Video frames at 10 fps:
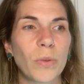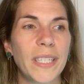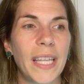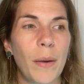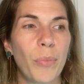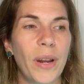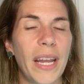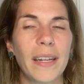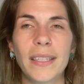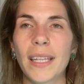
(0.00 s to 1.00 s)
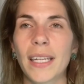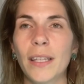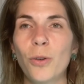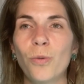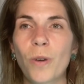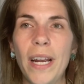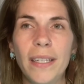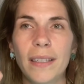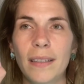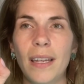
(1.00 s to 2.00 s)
what's that brand? It's like little rice.